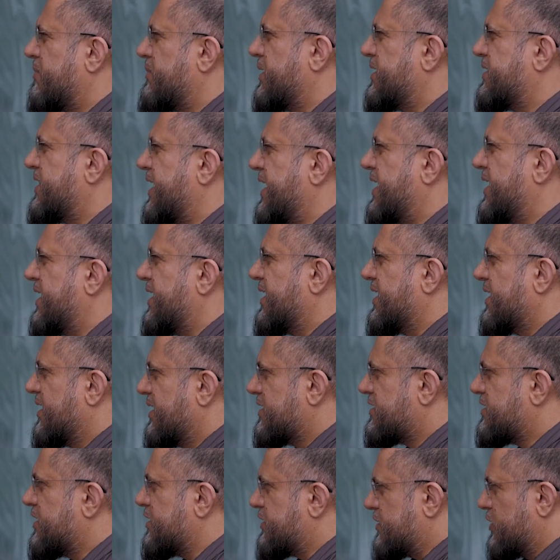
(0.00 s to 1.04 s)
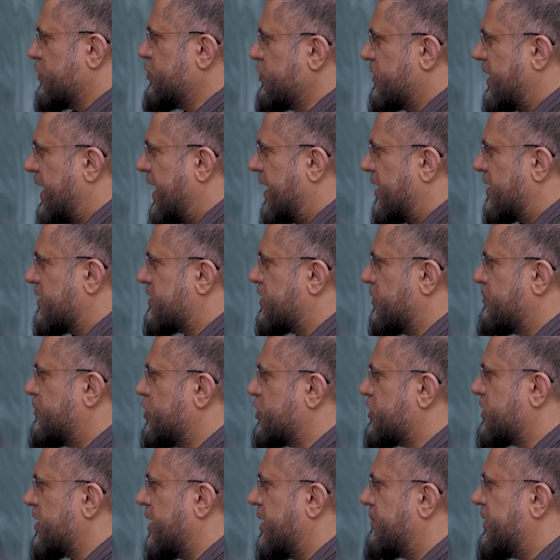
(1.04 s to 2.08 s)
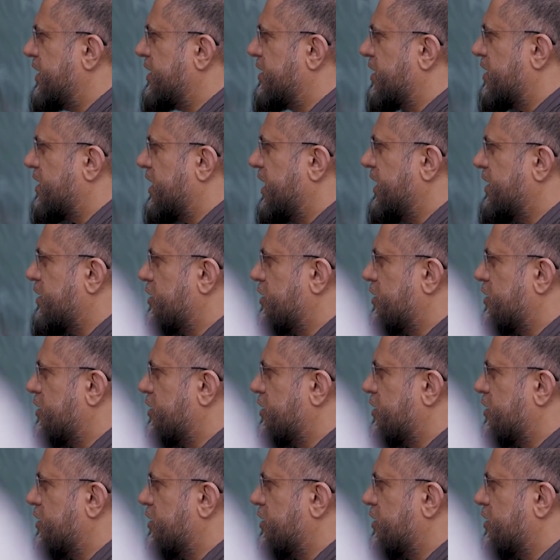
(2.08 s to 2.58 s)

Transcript: I mean, to do that, to push, I mean, the kid